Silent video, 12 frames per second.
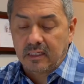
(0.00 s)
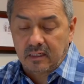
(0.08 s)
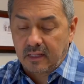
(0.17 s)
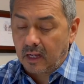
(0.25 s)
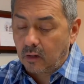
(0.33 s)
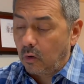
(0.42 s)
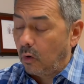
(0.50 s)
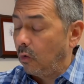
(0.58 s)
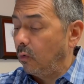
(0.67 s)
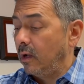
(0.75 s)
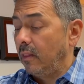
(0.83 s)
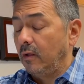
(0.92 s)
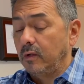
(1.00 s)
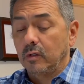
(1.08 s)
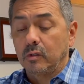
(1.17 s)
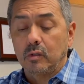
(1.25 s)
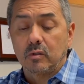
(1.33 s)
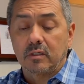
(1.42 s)
to that goal, whether you're
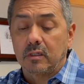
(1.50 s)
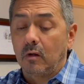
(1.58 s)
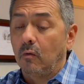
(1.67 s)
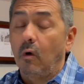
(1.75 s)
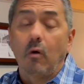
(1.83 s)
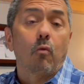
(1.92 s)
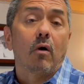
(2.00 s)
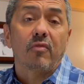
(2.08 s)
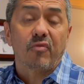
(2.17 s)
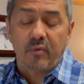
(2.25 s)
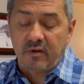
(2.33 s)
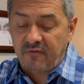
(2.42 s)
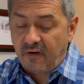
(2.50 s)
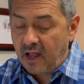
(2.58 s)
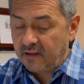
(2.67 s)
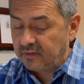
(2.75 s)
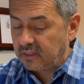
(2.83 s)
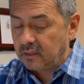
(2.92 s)
using a
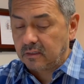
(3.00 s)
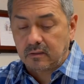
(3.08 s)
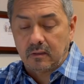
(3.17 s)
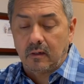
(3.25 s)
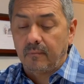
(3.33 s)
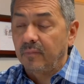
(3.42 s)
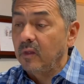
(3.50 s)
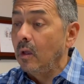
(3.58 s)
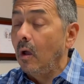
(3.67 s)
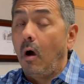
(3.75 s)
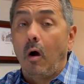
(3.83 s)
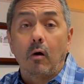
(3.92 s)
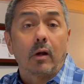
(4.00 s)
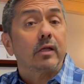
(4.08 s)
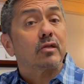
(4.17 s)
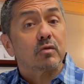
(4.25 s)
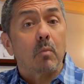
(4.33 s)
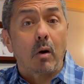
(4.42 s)
1-3-5 system or a
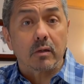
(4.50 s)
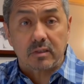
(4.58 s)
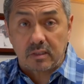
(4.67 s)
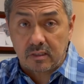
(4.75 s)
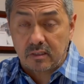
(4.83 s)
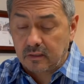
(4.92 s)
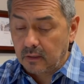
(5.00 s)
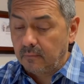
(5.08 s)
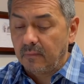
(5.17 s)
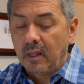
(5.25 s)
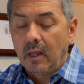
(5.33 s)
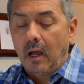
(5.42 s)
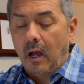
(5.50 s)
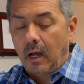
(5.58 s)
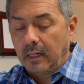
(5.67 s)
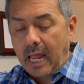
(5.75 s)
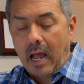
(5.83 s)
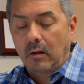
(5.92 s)
SMART system
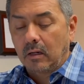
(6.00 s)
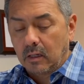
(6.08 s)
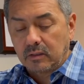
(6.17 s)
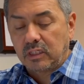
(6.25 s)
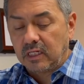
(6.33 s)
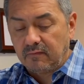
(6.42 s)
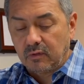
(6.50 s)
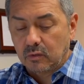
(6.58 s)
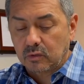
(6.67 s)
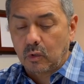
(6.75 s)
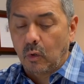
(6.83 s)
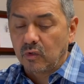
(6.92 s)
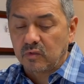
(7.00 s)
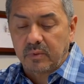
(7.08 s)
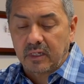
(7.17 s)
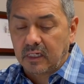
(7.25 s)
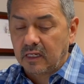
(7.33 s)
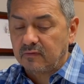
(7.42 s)
on how to achieve those goals. But
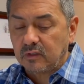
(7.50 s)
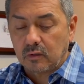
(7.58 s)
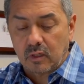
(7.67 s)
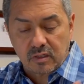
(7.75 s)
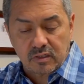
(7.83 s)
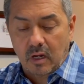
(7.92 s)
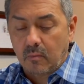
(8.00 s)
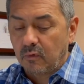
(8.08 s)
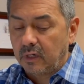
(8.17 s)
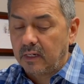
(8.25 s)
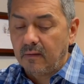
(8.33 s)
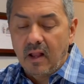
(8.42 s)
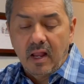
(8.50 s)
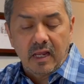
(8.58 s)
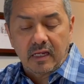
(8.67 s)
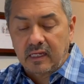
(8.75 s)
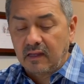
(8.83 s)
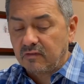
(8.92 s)
it gives you the summary,
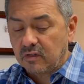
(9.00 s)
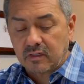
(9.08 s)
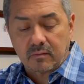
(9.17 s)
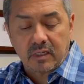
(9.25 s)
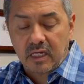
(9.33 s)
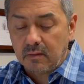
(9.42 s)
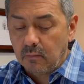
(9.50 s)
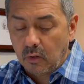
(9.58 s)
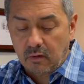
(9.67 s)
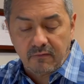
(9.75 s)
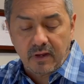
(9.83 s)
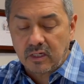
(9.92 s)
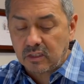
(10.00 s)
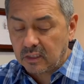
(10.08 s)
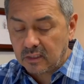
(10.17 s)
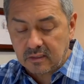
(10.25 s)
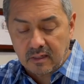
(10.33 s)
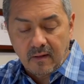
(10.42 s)
it gives you some key
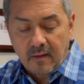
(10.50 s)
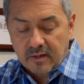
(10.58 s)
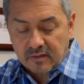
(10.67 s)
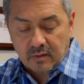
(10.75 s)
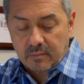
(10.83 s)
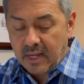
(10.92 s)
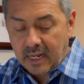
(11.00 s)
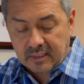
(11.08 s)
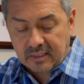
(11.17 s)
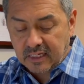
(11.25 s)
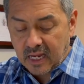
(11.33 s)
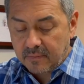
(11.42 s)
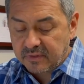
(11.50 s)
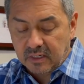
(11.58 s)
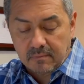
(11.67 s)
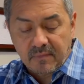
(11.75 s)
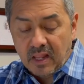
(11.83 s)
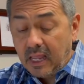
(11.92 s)
motivations, some next steps,
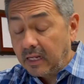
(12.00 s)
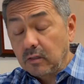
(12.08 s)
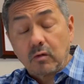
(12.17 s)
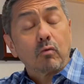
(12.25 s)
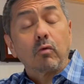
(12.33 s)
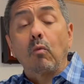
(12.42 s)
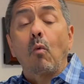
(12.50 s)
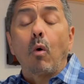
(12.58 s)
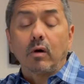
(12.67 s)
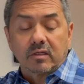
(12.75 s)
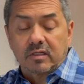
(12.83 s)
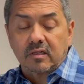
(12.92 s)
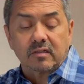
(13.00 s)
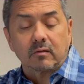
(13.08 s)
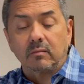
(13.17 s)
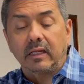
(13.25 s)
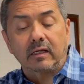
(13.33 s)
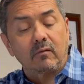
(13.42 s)
and then a reward
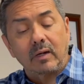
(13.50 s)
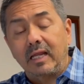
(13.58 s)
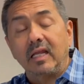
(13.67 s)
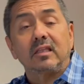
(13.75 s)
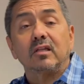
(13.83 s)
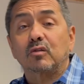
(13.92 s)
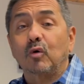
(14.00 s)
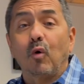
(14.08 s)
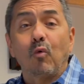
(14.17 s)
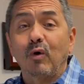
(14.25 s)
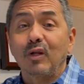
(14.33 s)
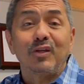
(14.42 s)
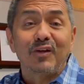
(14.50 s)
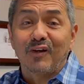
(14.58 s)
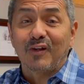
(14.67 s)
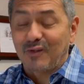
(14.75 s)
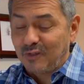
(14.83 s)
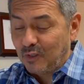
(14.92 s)
system, like when I hit this goal, what are you
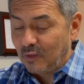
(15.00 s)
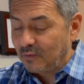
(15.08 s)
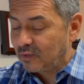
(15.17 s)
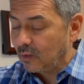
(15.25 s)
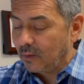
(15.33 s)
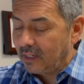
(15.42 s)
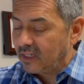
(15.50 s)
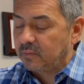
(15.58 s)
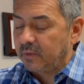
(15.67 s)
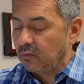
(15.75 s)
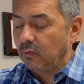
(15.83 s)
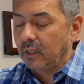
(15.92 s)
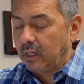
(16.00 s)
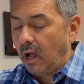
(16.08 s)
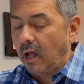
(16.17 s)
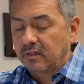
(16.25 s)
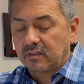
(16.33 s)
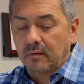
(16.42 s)
going to do? So it's been really
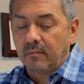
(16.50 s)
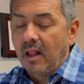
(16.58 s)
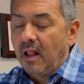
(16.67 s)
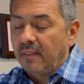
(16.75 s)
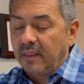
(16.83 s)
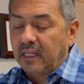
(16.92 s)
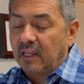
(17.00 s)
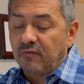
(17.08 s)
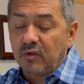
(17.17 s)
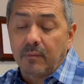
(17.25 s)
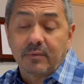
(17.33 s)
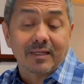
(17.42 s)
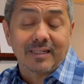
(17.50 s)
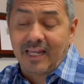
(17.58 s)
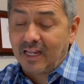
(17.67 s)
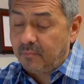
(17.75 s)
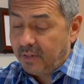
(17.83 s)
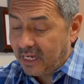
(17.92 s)
awesome. They give you up to
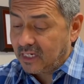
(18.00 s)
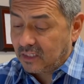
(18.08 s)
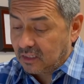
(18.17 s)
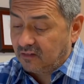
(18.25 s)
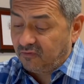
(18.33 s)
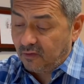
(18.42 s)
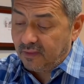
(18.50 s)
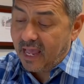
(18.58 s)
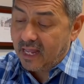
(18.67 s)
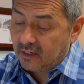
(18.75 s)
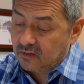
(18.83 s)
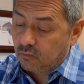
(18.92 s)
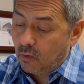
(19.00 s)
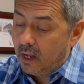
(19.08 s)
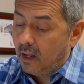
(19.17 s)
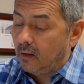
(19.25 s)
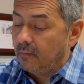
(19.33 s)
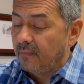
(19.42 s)
10 pages for that as
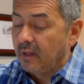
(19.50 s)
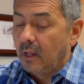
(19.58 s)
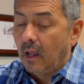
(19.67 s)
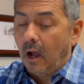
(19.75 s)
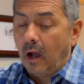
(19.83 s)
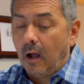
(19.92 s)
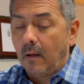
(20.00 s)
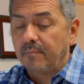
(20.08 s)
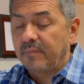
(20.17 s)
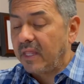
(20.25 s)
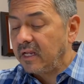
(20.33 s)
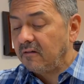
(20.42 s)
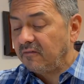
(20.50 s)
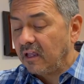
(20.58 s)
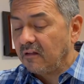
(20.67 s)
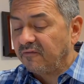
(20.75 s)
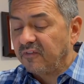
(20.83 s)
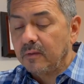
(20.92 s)
well. Then
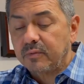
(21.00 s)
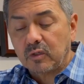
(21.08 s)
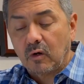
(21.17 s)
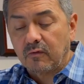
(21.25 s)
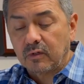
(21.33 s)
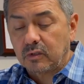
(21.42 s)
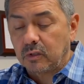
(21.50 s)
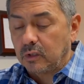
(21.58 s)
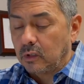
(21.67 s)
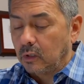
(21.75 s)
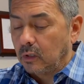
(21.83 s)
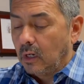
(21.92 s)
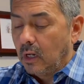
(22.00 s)
it flips over to your